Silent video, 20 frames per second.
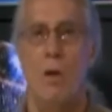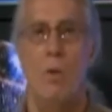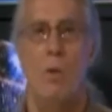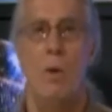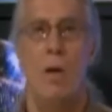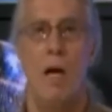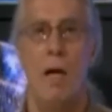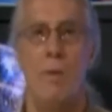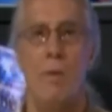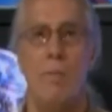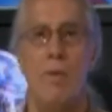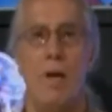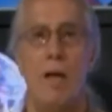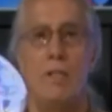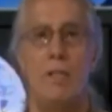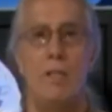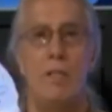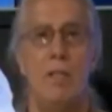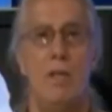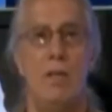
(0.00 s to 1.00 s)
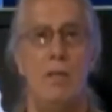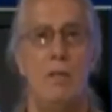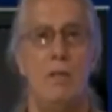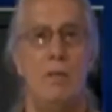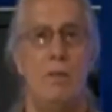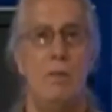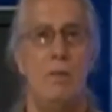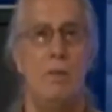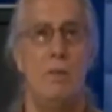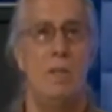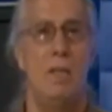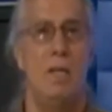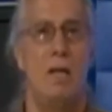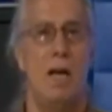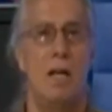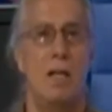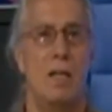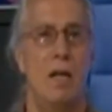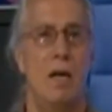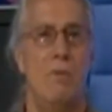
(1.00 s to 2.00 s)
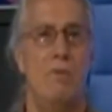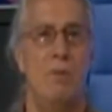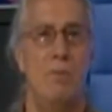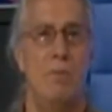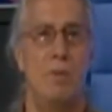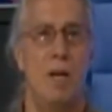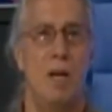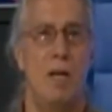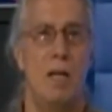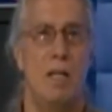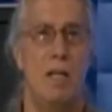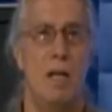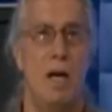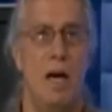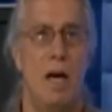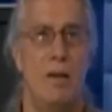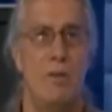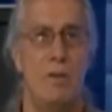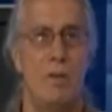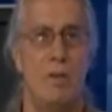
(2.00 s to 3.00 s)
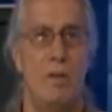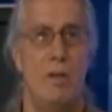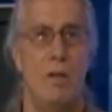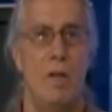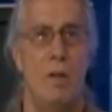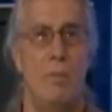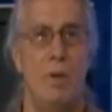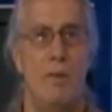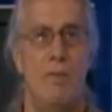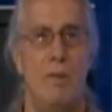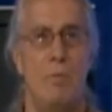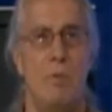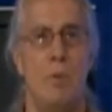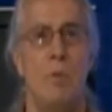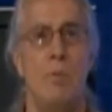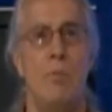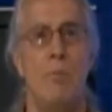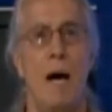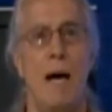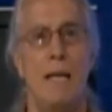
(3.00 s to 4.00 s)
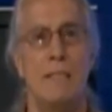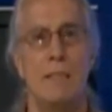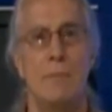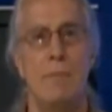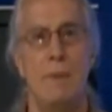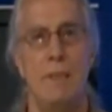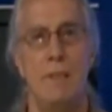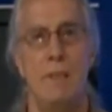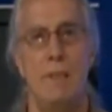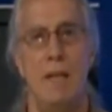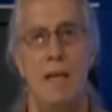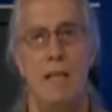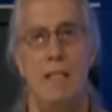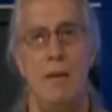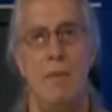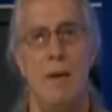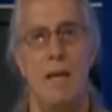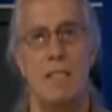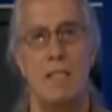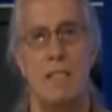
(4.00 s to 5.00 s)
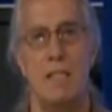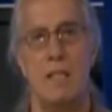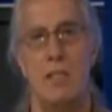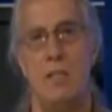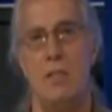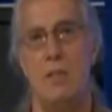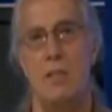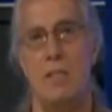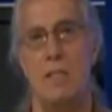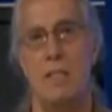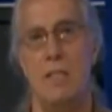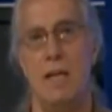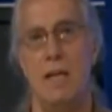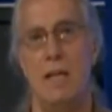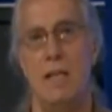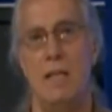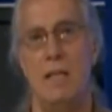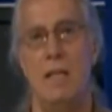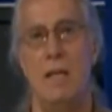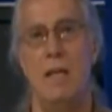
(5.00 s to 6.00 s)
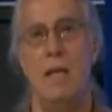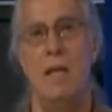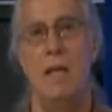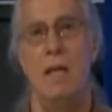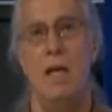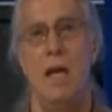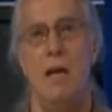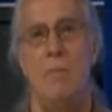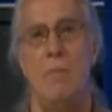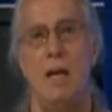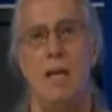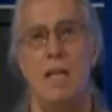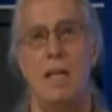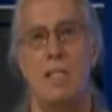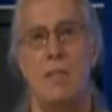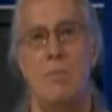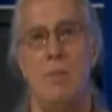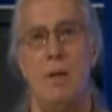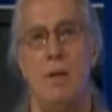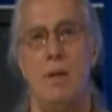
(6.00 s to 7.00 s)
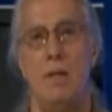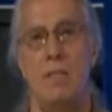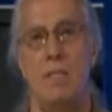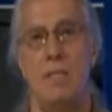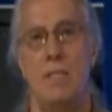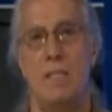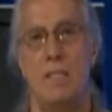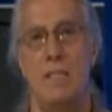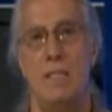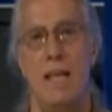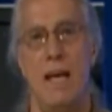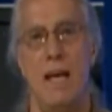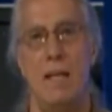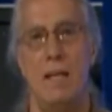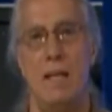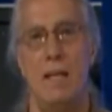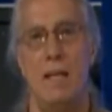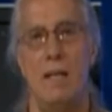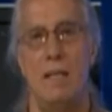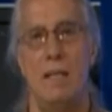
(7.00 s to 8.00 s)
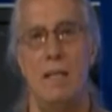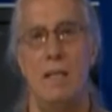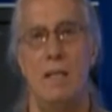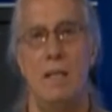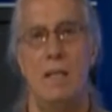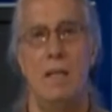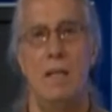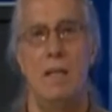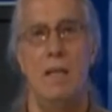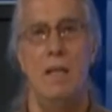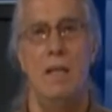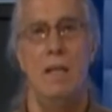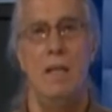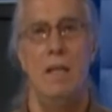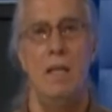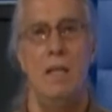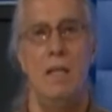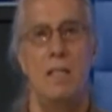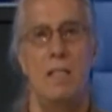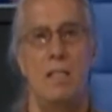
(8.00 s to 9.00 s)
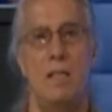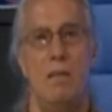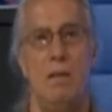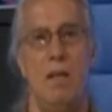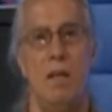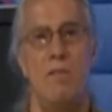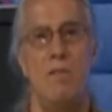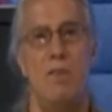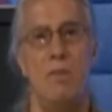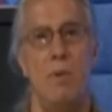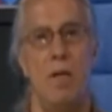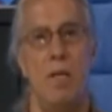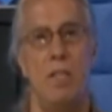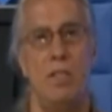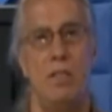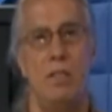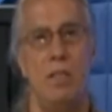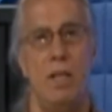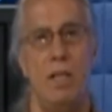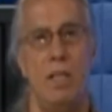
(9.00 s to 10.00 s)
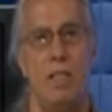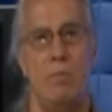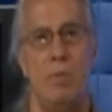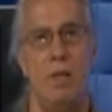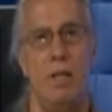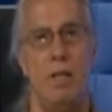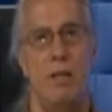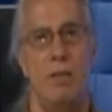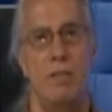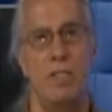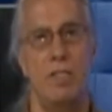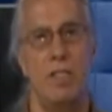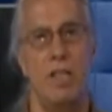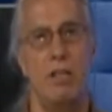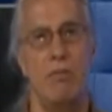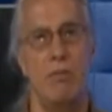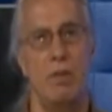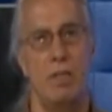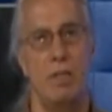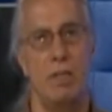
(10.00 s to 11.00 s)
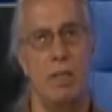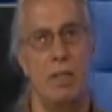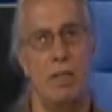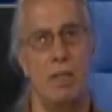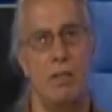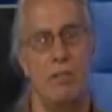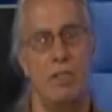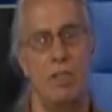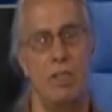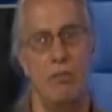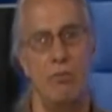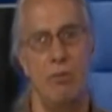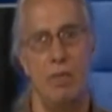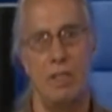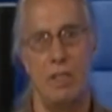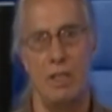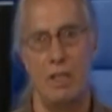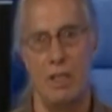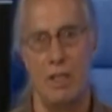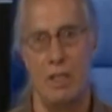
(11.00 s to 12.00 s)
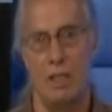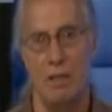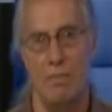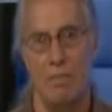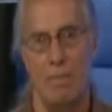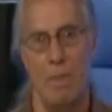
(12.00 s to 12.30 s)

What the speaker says: What I'm about to tell you did not come from Don Alejandro, but from Humbotzman and the Mexican Yucatan, and my experiences in that land. It is an information that has been held secret until just recently.